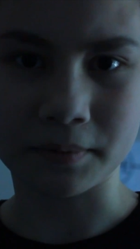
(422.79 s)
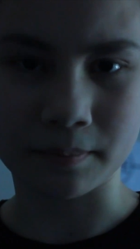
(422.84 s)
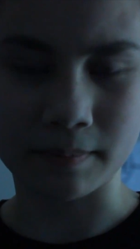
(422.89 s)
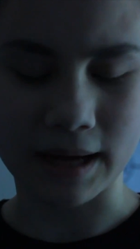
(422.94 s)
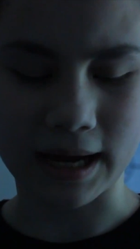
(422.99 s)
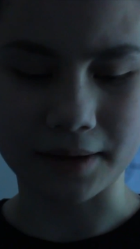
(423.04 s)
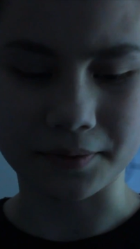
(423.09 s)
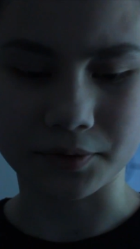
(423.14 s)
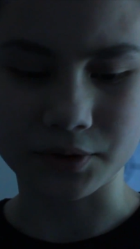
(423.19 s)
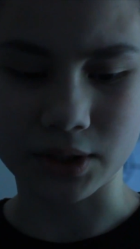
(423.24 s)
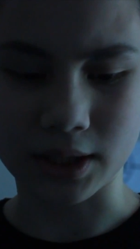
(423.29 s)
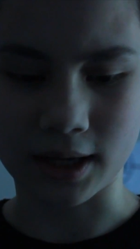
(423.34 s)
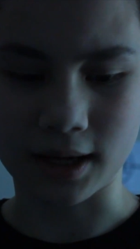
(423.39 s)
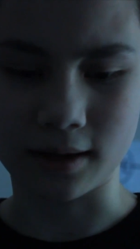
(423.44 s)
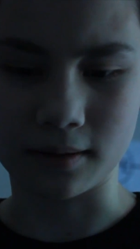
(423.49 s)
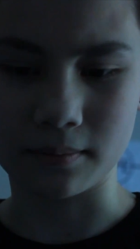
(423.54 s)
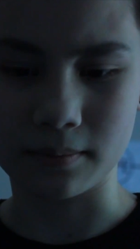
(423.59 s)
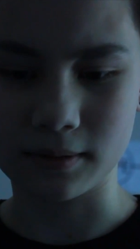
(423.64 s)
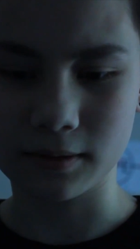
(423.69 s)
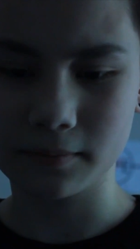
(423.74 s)
a
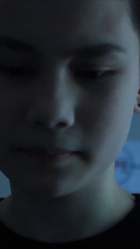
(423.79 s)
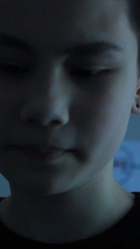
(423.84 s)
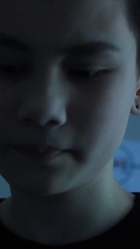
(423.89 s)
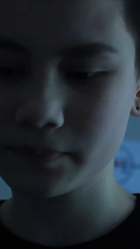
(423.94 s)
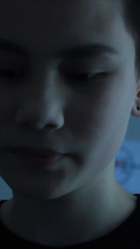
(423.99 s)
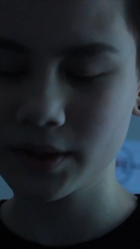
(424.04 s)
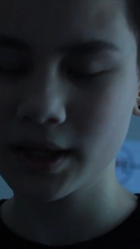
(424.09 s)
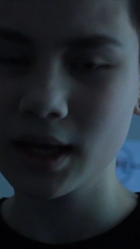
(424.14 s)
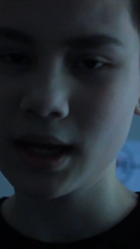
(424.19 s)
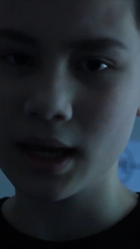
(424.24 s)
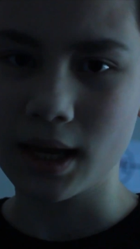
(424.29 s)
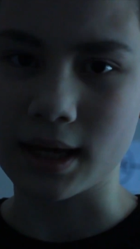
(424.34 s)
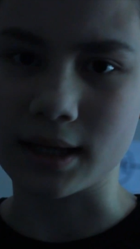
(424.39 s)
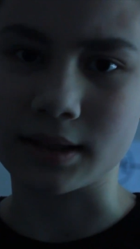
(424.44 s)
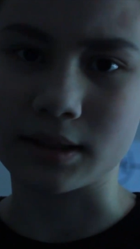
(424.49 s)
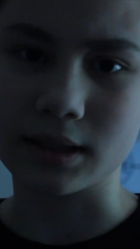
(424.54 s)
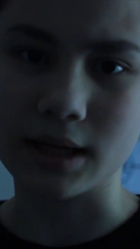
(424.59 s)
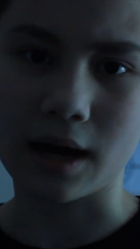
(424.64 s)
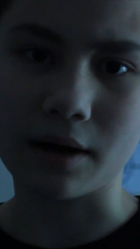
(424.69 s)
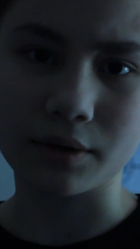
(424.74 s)
bathtub
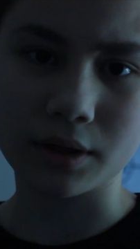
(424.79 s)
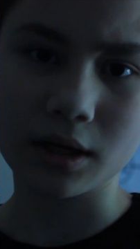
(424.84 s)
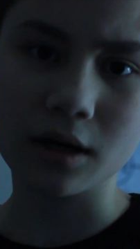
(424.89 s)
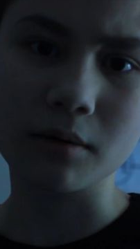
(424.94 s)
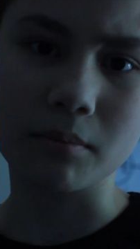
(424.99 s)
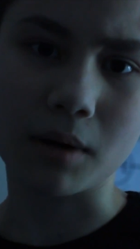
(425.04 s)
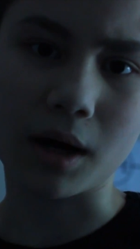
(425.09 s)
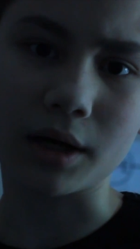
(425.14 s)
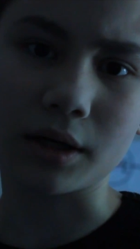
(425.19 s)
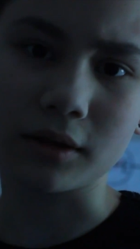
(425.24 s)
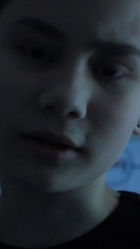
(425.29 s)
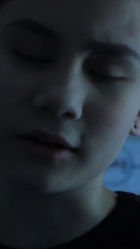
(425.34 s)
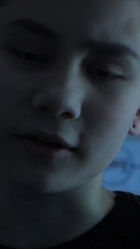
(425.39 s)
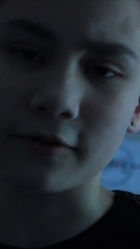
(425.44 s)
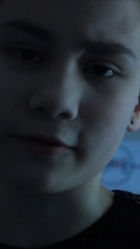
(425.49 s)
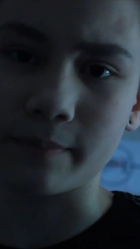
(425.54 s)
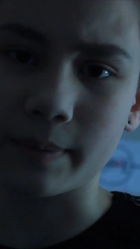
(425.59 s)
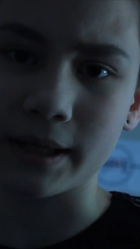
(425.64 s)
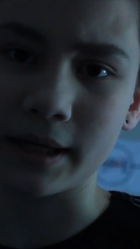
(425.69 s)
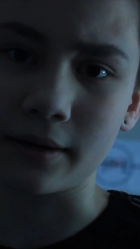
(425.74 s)
and downing a bottle
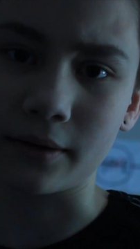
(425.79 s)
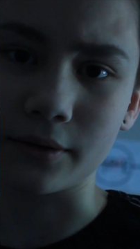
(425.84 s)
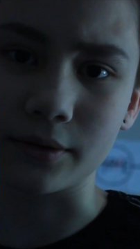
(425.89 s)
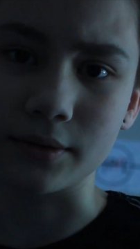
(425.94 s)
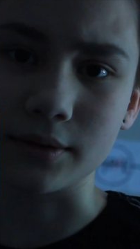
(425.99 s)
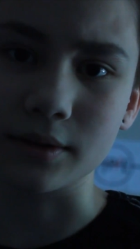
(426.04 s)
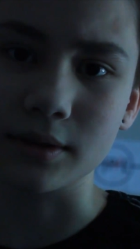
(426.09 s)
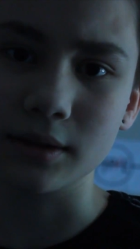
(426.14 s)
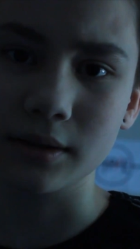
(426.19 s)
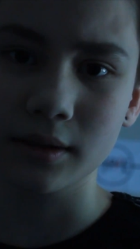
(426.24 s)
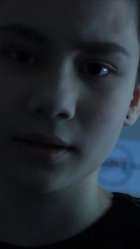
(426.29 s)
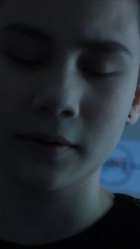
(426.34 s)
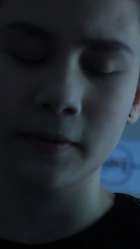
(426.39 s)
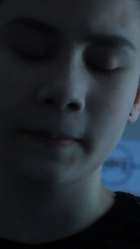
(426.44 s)
of pills